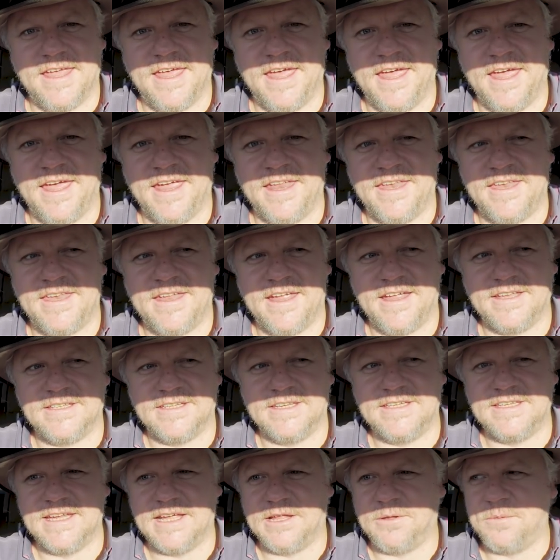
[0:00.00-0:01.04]
And
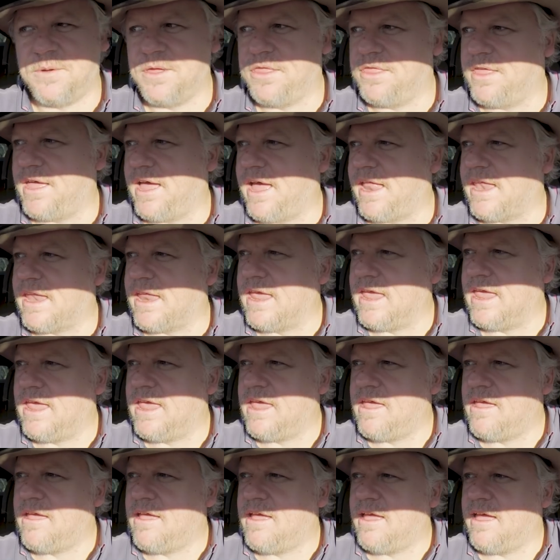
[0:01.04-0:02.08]
to deal with that,
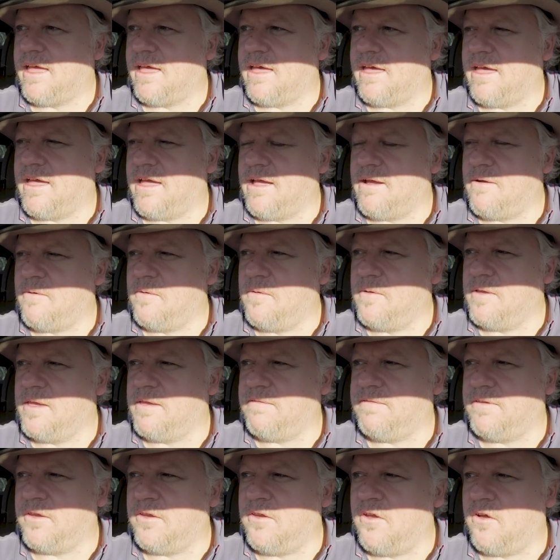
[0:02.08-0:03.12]

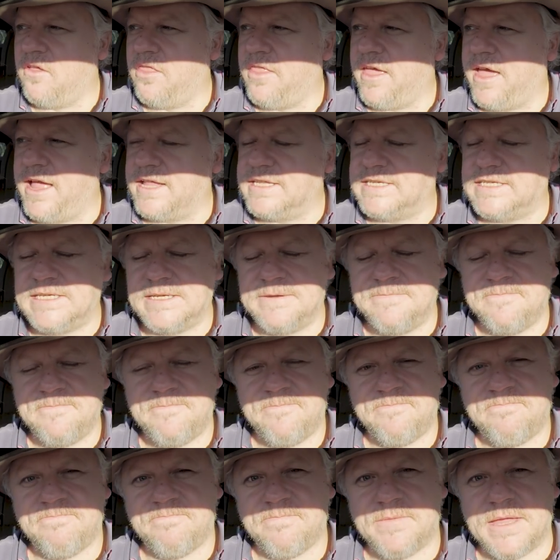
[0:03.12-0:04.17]
if you're not that
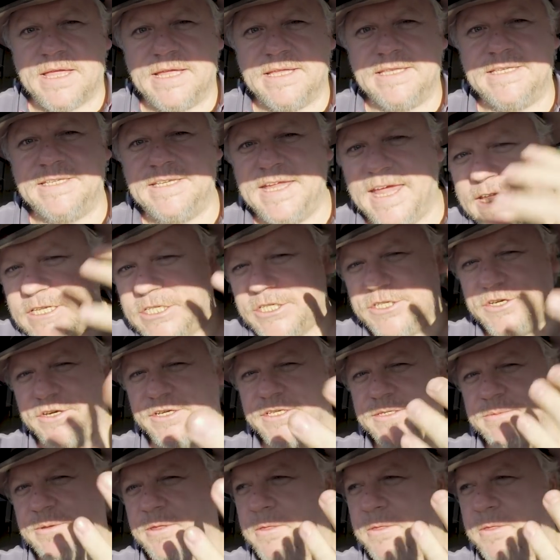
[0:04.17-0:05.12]
dexterous